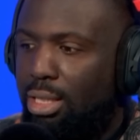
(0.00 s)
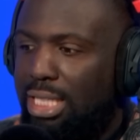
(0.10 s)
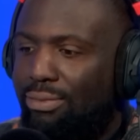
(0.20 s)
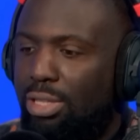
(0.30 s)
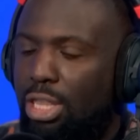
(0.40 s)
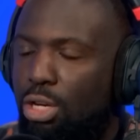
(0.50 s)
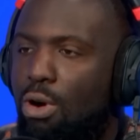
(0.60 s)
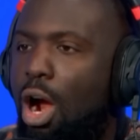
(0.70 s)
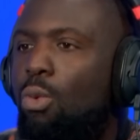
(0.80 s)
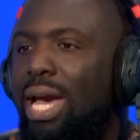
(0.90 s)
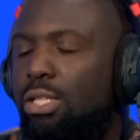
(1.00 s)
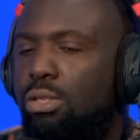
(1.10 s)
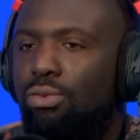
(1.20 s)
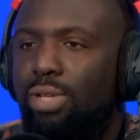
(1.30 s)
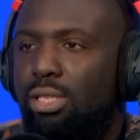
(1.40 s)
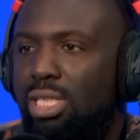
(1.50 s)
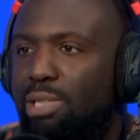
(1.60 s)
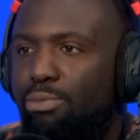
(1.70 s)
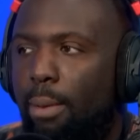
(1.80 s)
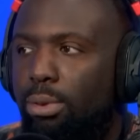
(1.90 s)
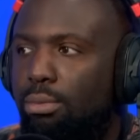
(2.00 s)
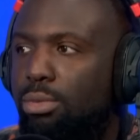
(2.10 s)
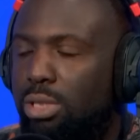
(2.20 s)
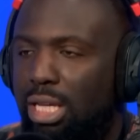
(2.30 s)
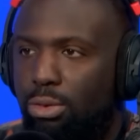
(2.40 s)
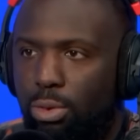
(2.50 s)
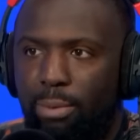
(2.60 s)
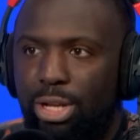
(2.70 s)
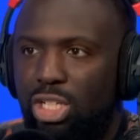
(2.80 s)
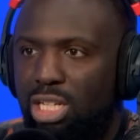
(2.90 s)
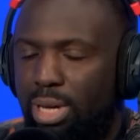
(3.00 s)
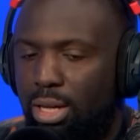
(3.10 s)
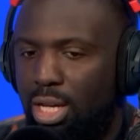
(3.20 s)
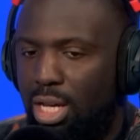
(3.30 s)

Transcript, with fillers: given that there are ways to fix these problems, like the one I mentioned about